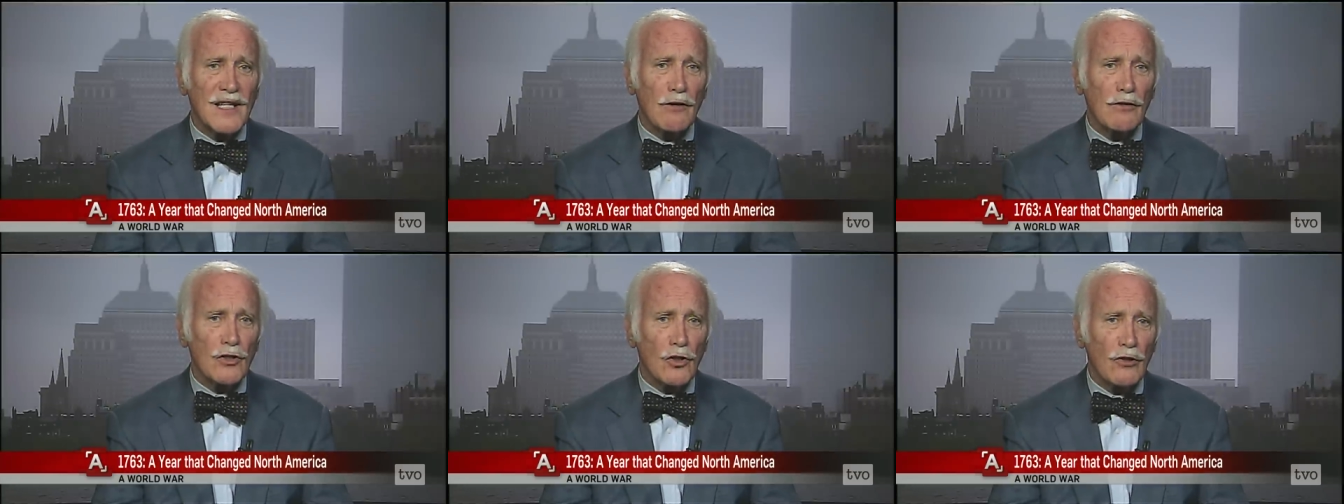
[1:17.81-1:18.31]

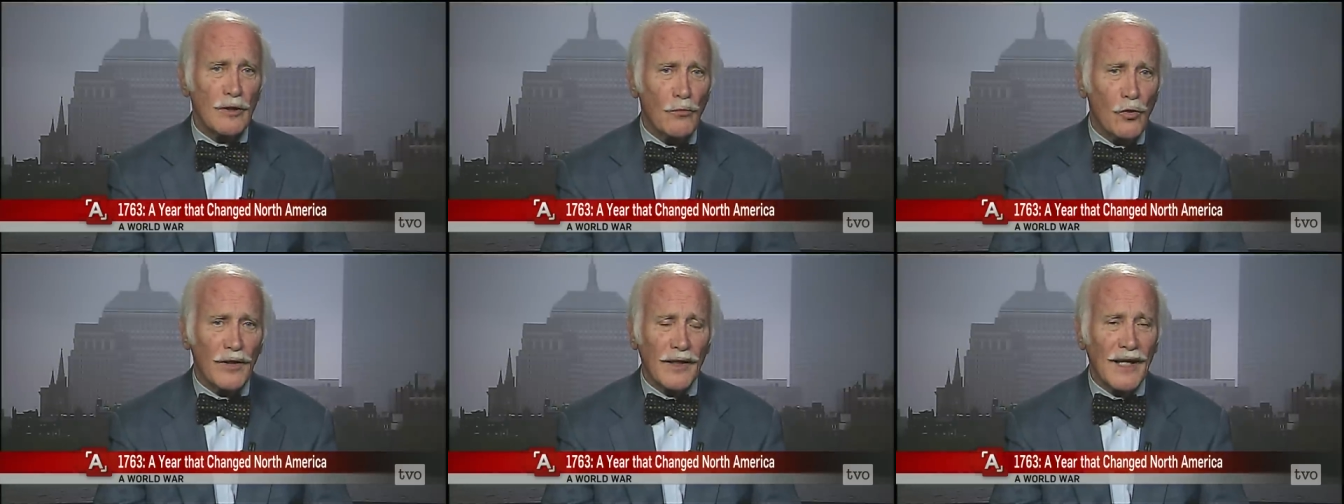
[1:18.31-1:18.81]
territory
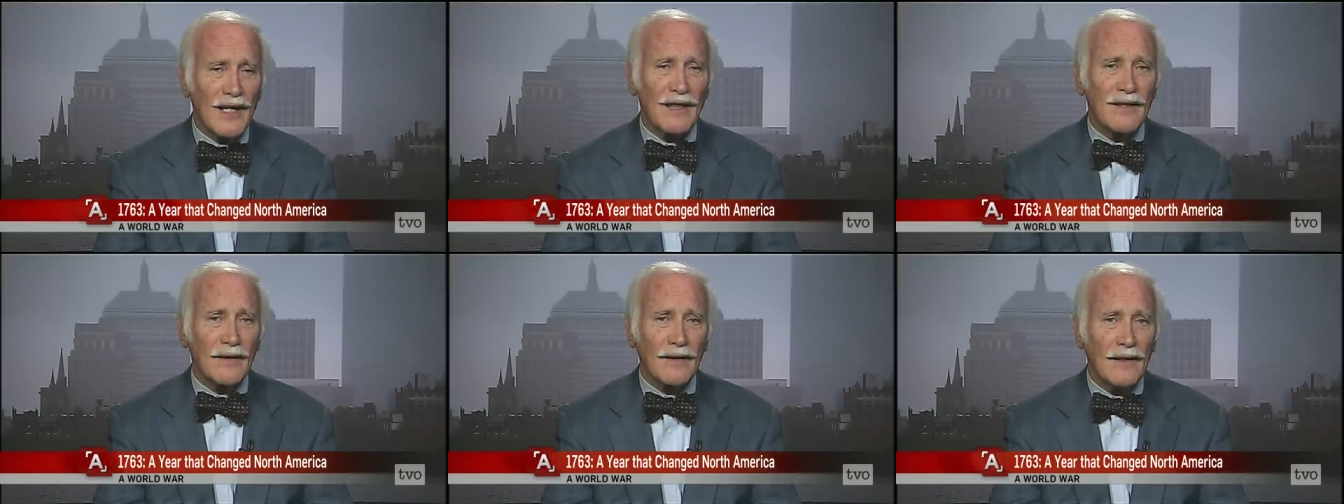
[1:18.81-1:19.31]
more than
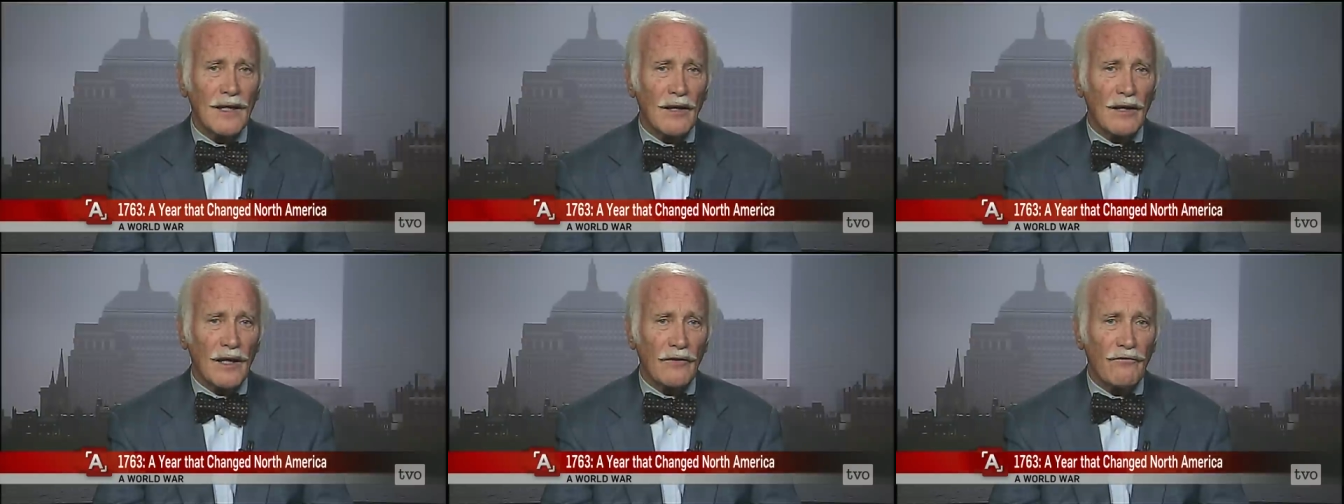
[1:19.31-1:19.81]
anything
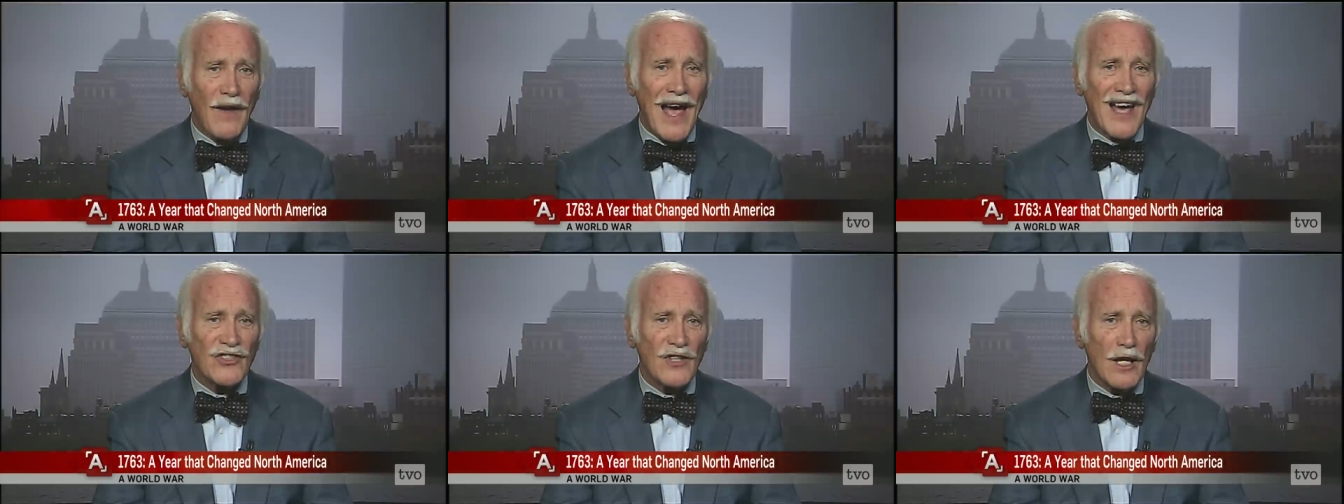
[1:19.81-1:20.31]
in a
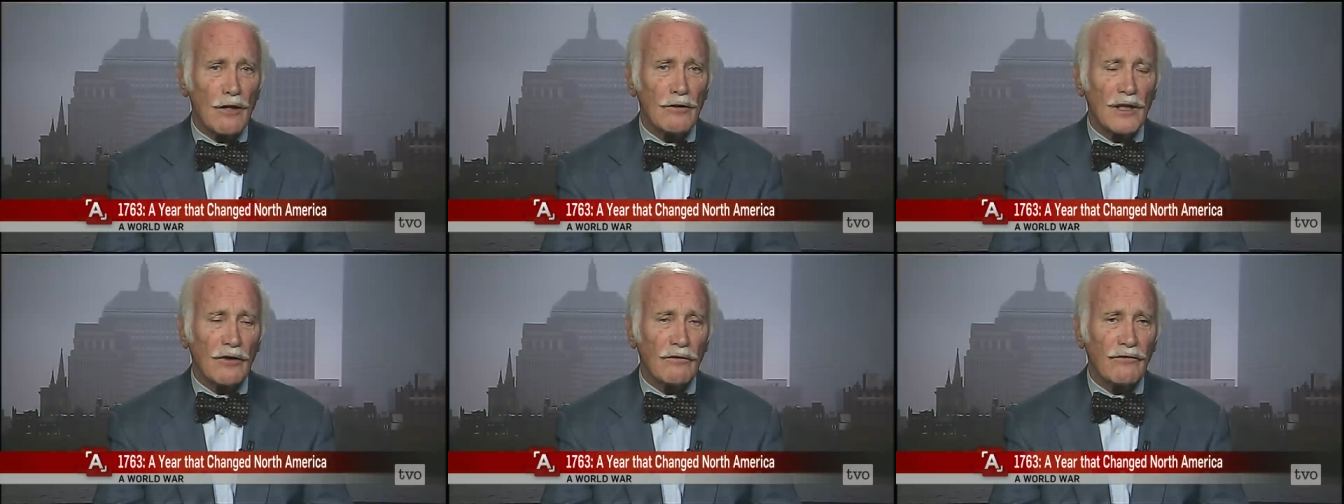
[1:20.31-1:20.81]
vast
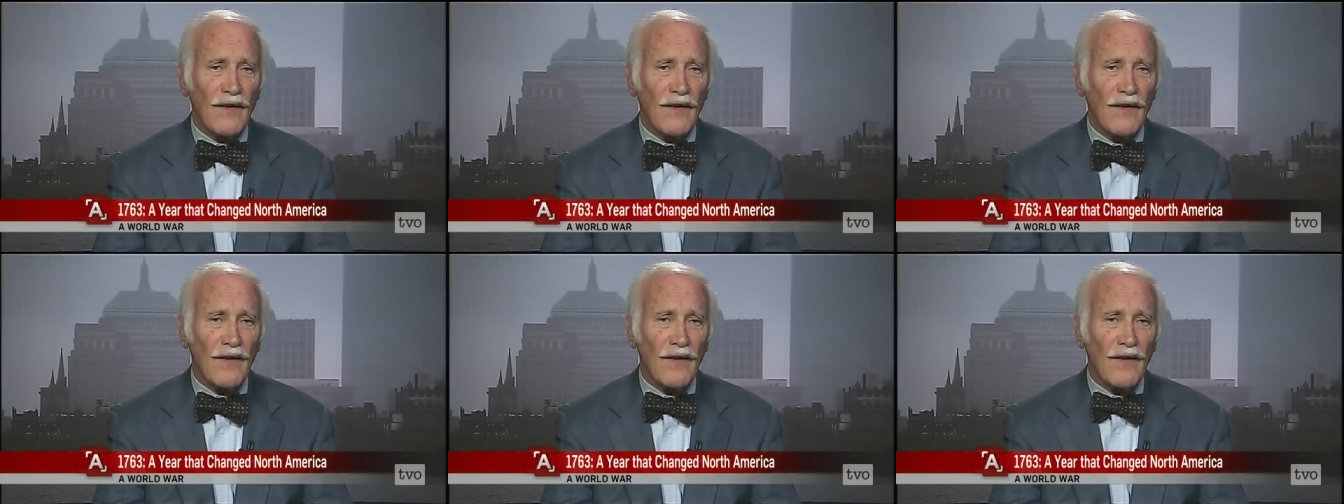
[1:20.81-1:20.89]
area,